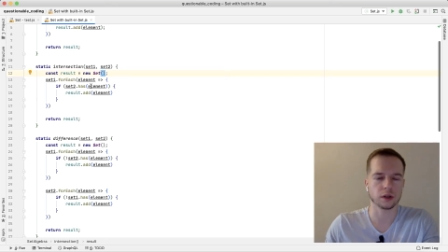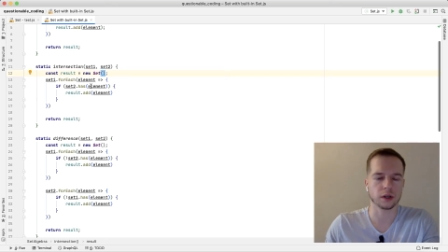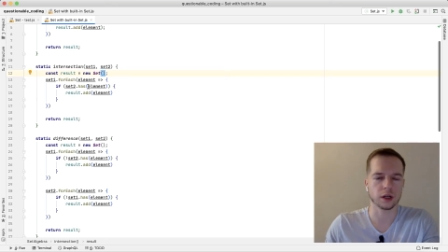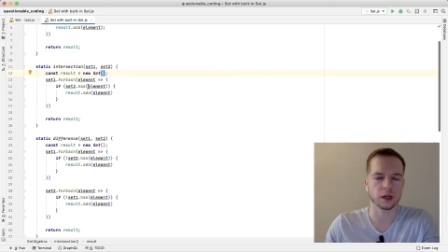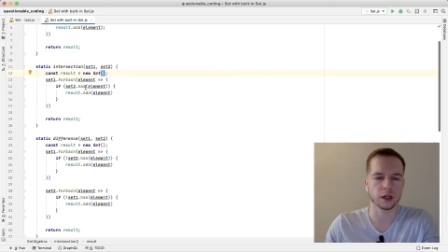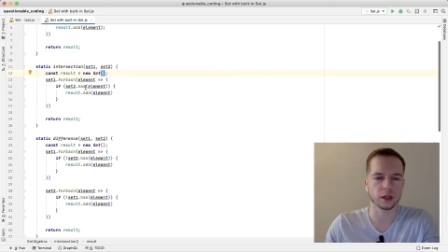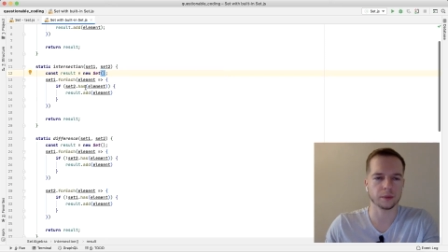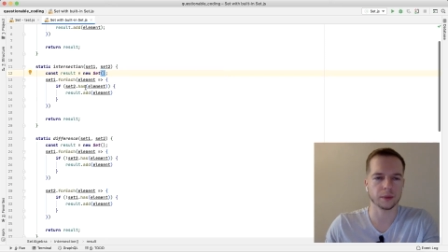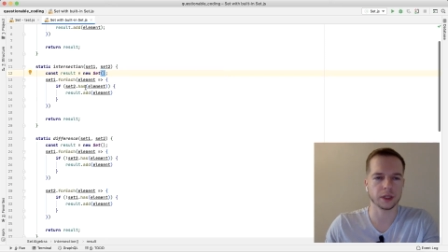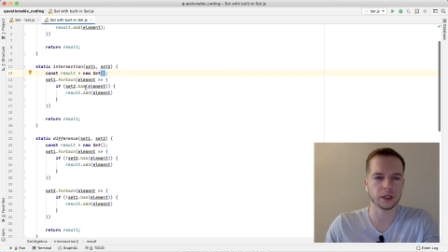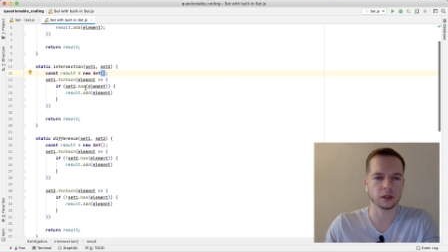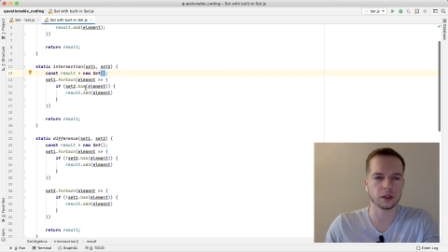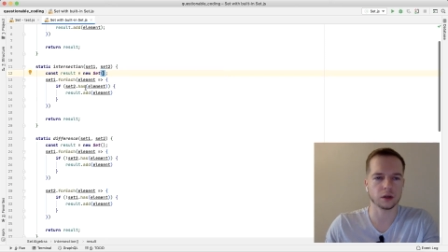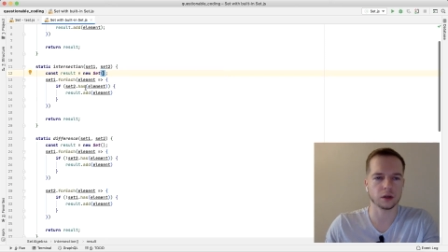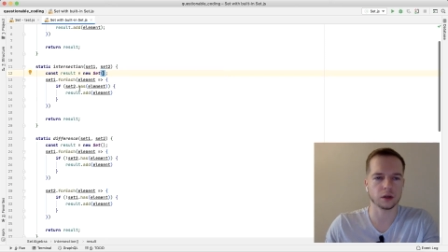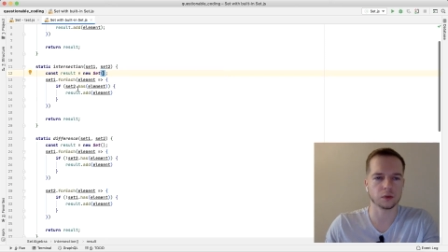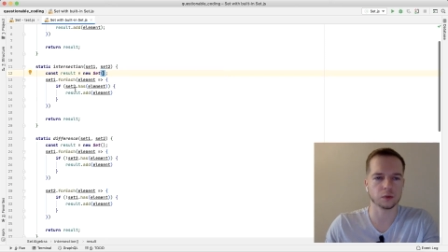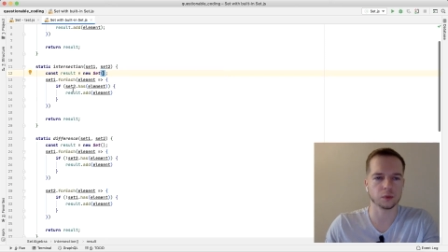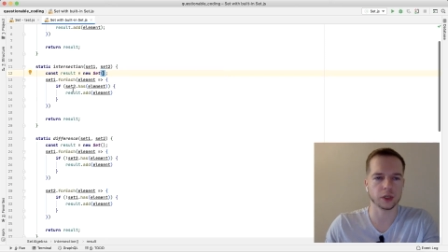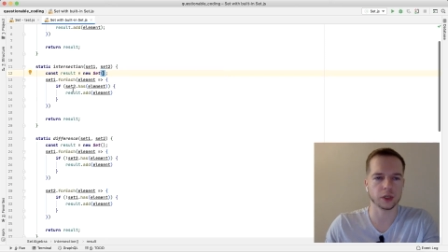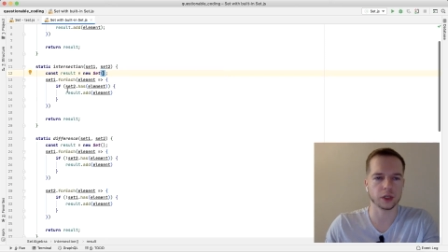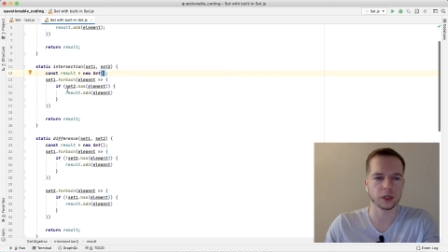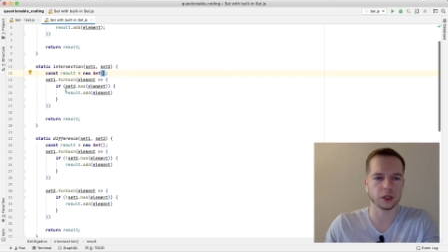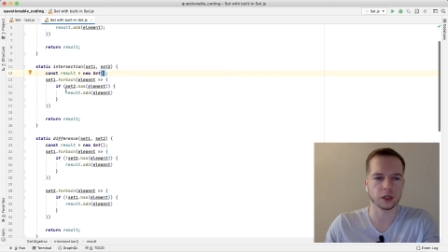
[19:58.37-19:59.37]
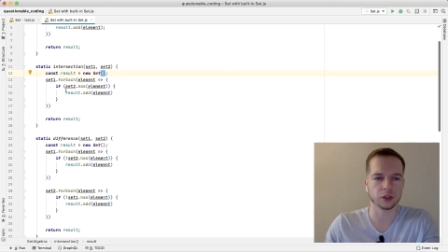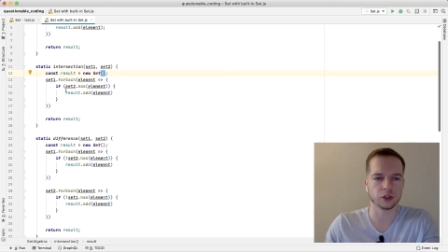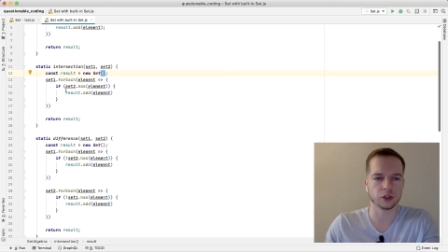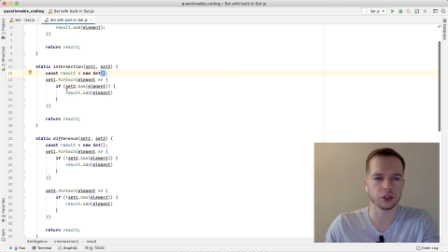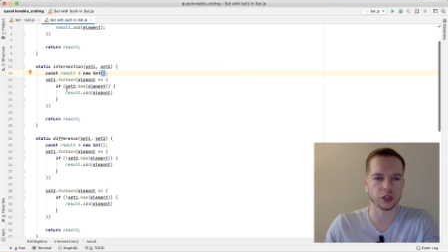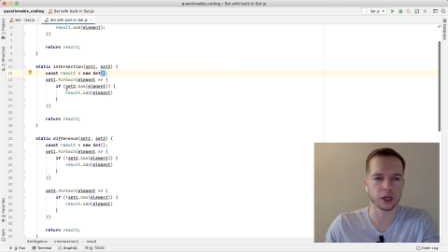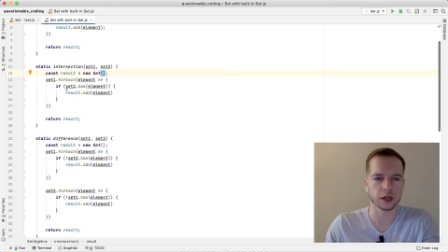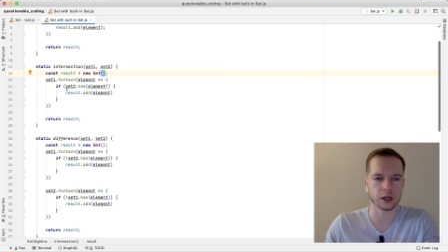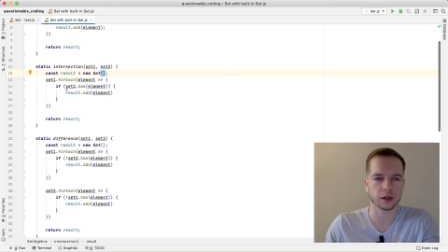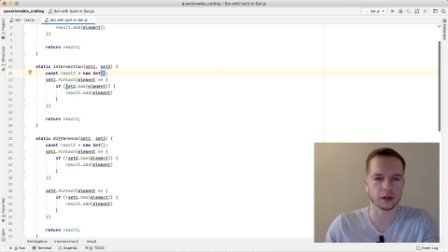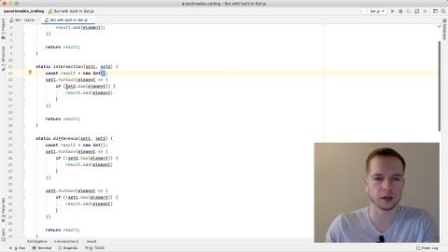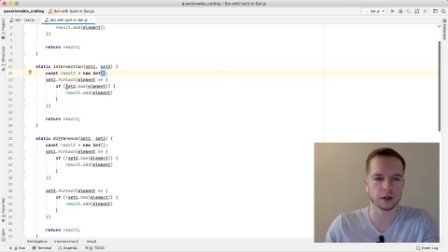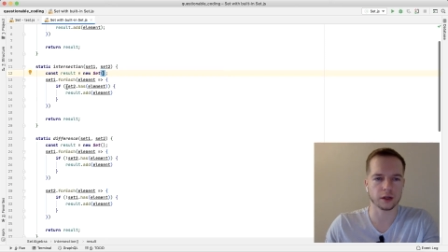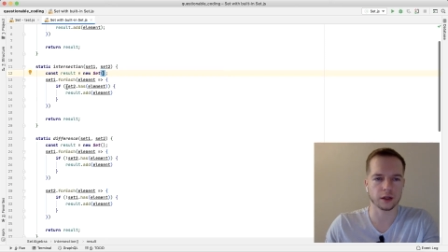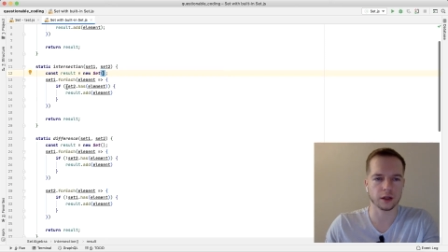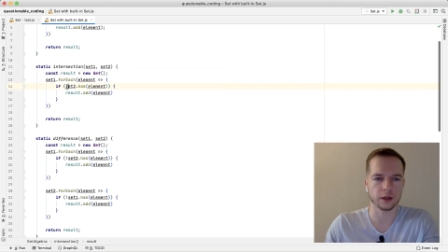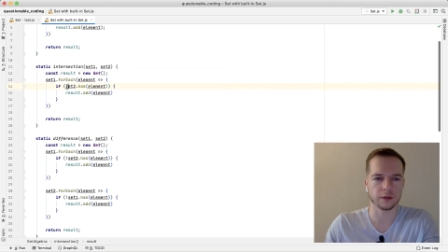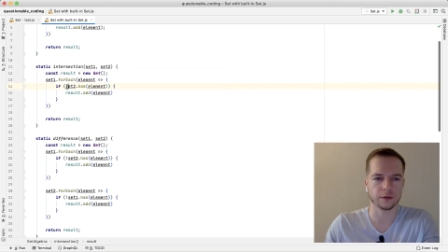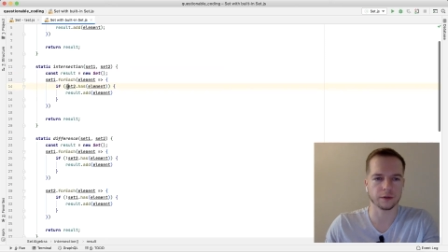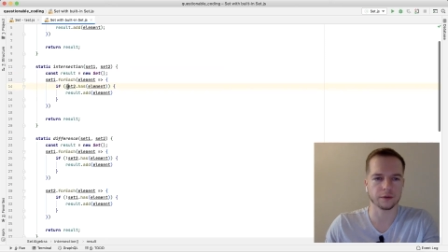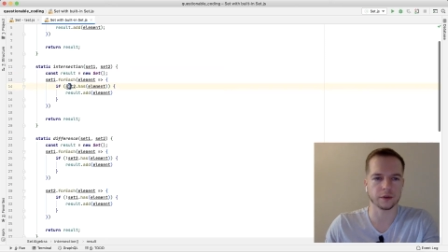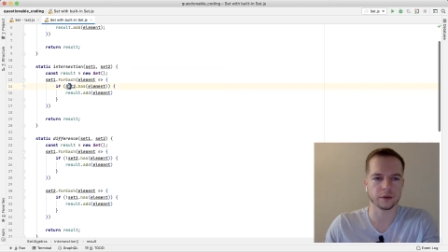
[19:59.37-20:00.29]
element we check if